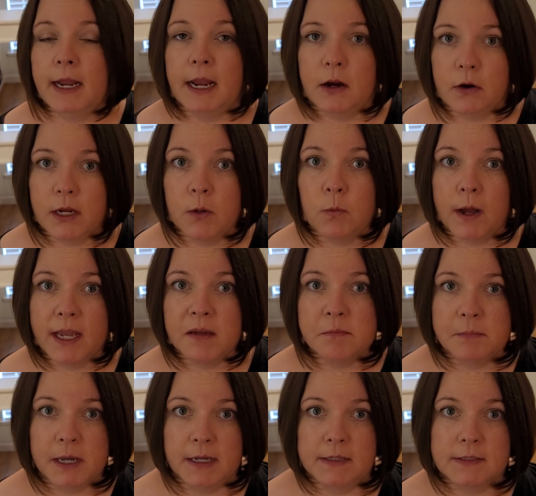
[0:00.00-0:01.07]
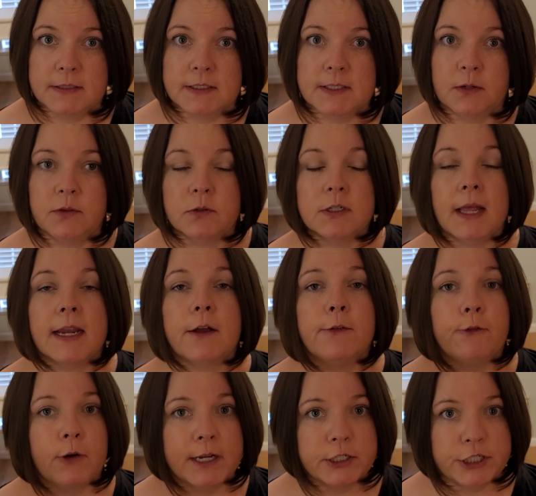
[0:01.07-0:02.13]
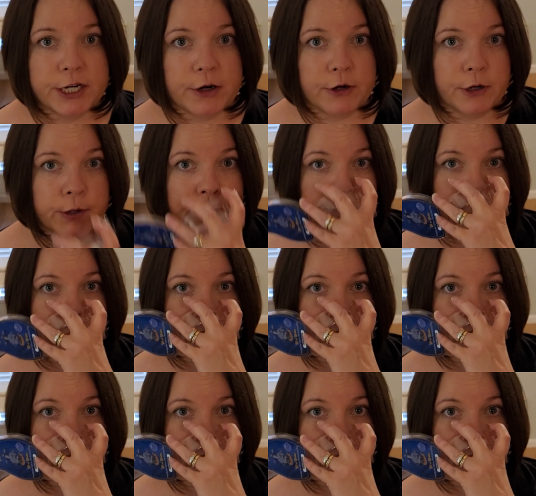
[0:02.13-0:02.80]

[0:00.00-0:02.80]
airy white musk, so there's like a fresh air note.